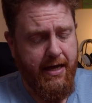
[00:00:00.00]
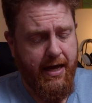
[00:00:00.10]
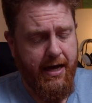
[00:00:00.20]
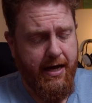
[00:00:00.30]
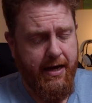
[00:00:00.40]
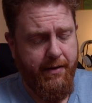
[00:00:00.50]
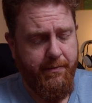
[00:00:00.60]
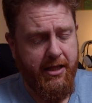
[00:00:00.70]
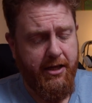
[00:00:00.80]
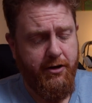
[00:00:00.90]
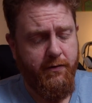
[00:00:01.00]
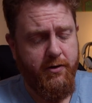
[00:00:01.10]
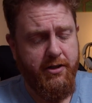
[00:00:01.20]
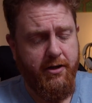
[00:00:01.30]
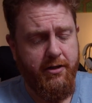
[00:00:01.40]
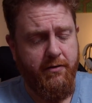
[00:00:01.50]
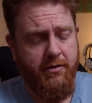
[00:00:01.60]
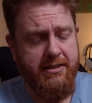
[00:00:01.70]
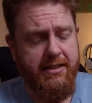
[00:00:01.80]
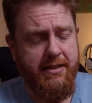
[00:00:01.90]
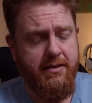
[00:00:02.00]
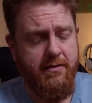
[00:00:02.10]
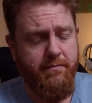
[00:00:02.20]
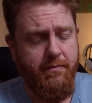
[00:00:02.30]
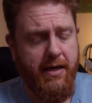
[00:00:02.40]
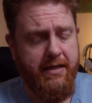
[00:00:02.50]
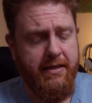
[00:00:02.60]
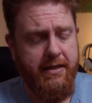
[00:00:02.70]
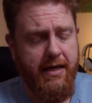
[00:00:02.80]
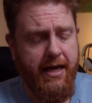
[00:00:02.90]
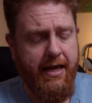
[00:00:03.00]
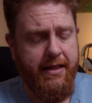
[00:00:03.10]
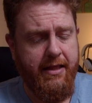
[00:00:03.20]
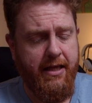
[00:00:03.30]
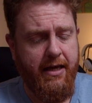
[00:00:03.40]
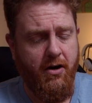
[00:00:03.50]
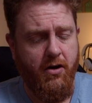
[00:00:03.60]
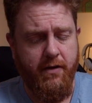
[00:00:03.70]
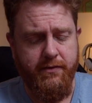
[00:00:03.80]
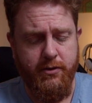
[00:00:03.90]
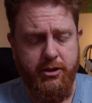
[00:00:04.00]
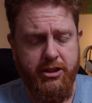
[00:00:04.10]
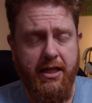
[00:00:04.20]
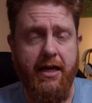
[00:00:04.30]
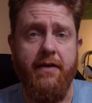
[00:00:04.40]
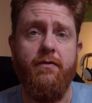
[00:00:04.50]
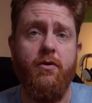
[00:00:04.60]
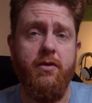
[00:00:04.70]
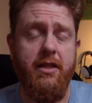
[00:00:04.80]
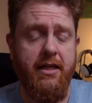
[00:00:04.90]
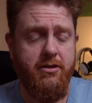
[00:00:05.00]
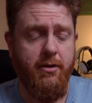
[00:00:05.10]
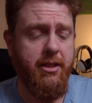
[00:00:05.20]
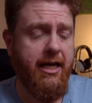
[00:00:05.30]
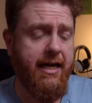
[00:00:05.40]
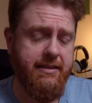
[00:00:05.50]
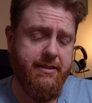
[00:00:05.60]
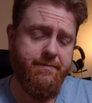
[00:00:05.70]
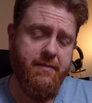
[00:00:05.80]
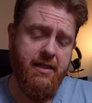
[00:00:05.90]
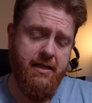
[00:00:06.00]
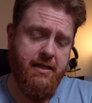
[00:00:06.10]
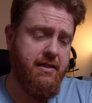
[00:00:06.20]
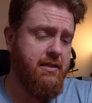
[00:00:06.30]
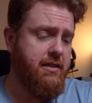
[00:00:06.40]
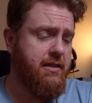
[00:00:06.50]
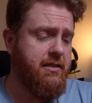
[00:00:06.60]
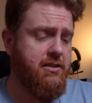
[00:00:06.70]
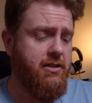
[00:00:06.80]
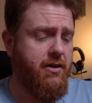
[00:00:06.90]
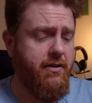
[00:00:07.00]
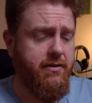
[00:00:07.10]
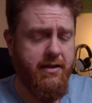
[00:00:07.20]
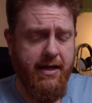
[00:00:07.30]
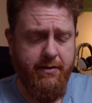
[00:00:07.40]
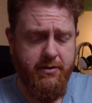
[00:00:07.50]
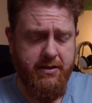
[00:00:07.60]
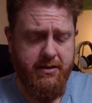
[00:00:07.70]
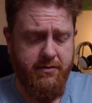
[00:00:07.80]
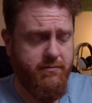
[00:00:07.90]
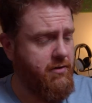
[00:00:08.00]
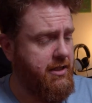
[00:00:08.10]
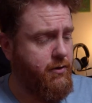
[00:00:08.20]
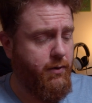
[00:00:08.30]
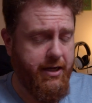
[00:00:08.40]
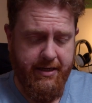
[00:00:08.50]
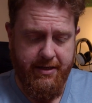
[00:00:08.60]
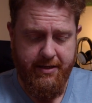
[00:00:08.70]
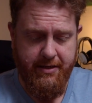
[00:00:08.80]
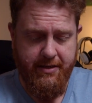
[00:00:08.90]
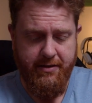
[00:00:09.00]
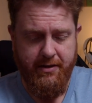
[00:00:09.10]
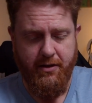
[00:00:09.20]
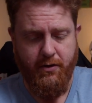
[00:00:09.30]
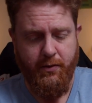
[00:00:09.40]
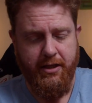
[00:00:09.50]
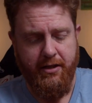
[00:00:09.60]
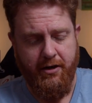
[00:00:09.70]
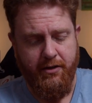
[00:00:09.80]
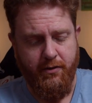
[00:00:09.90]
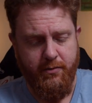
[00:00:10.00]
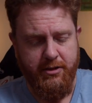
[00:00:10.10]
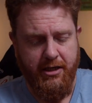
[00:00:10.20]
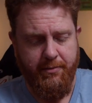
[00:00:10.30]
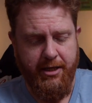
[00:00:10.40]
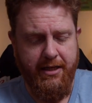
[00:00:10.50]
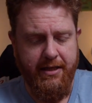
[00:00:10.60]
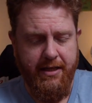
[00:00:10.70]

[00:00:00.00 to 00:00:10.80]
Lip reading: And then you've also got your reset button and the on-off switch there for the top of the case. So that was really quick, a lot quicker than I thought it was going to be.